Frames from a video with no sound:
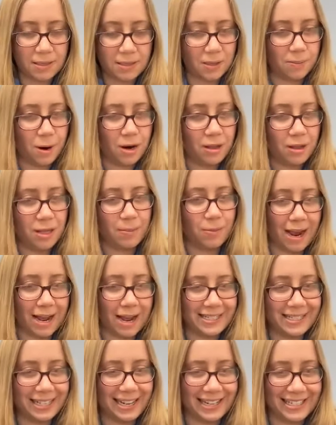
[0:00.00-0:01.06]
part of the
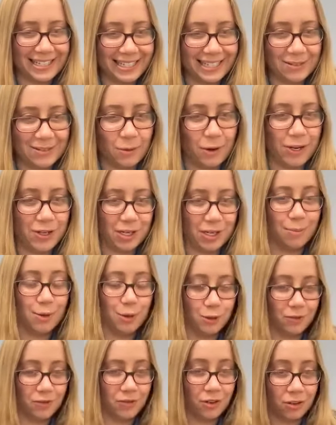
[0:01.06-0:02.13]
process is once you're
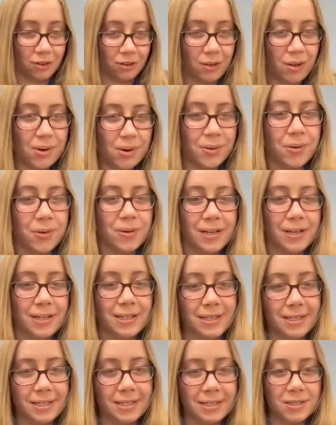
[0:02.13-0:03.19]
approved for a loan
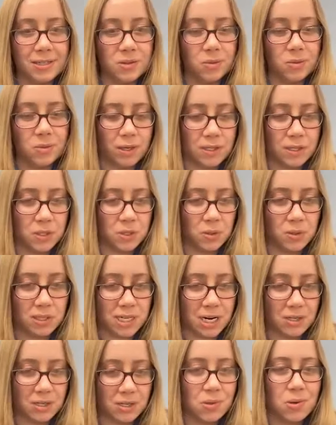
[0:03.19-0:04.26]
is once a student
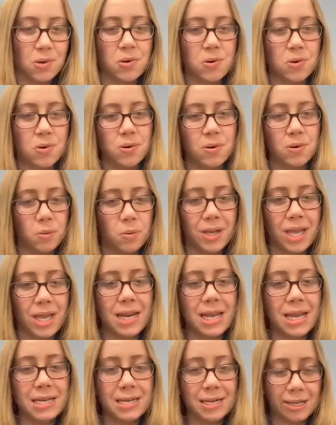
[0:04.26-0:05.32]
starts school, we
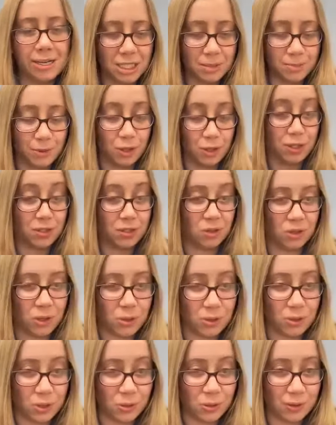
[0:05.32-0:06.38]
need to disperse the
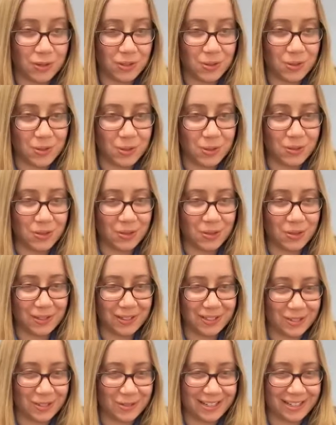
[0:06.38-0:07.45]
loan to the school so the
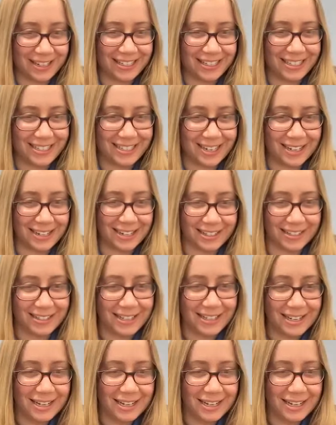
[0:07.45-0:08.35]
student can start.